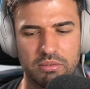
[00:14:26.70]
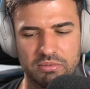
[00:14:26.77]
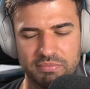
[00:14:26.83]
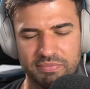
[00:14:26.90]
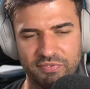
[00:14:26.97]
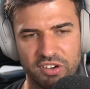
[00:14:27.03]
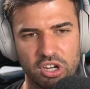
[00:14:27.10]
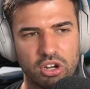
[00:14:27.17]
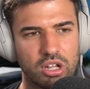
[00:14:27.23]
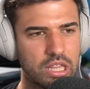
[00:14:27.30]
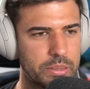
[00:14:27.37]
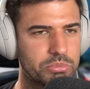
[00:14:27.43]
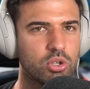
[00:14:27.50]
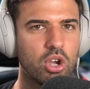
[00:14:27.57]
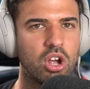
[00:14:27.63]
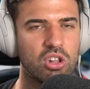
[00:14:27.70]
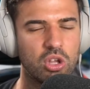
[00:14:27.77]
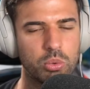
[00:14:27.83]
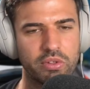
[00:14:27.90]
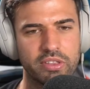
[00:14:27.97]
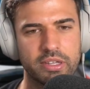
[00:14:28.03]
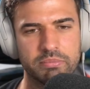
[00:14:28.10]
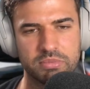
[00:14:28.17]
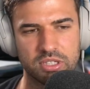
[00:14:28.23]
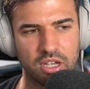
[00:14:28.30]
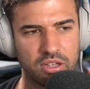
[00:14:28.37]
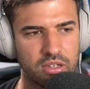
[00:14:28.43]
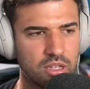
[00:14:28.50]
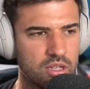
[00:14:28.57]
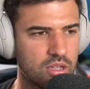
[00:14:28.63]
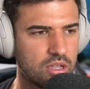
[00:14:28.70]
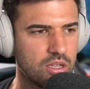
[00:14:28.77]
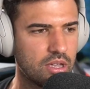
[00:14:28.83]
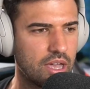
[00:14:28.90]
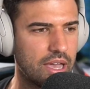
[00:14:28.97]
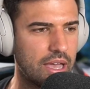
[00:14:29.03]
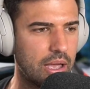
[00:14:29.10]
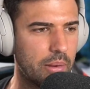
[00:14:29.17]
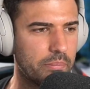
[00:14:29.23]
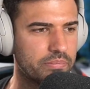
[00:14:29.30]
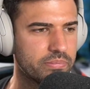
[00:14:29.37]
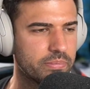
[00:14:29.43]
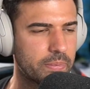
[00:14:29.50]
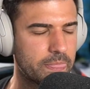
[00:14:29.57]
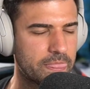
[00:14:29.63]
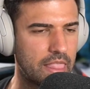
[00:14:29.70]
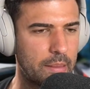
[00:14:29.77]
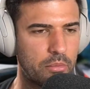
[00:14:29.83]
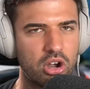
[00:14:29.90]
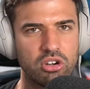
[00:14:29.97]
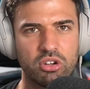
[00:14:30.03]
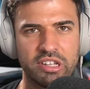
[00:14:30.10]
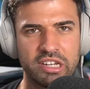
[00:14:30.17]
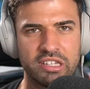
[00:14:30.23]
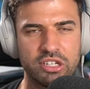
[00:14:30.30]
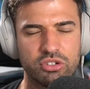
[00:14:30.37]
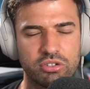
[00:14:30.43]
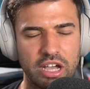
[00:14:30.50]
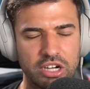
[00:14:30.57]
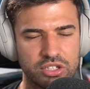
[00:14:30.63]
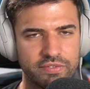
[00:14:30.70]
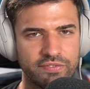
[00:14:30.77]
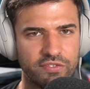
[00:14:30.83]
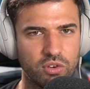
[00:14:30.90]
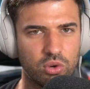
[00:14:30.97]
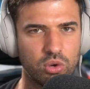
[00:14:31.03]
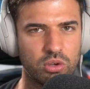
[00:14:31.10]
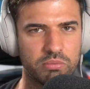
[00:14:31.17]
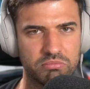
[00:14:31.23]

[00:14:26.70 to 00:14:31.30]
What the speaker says: video clips that go along with it. So they might not need an introduction for